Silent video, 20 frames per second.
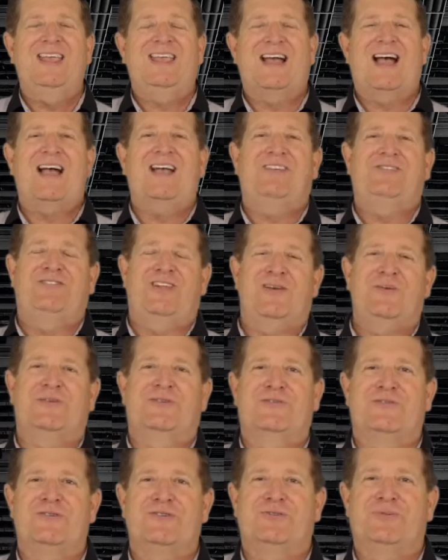guys, Dave with
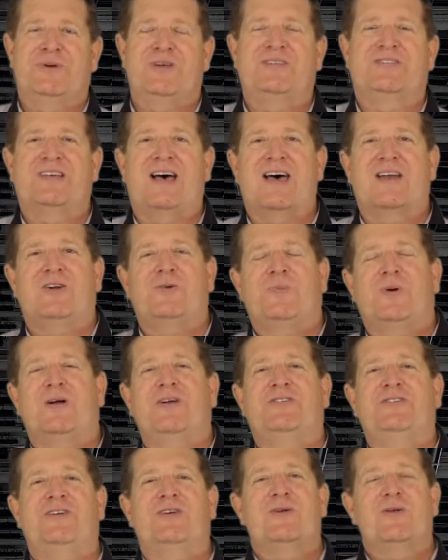First Place Auto
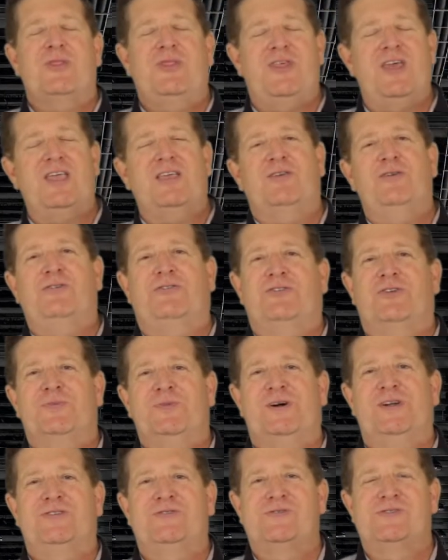Parts here. Thank you so
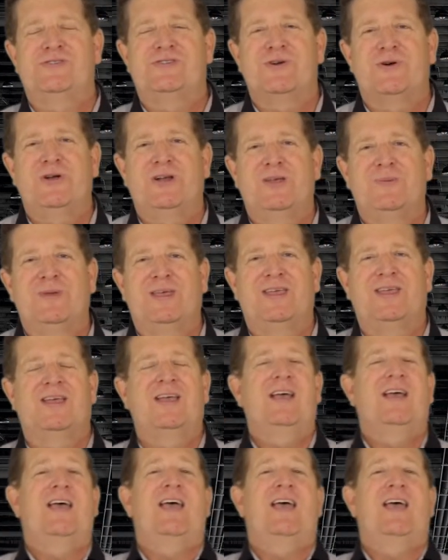much for joining me.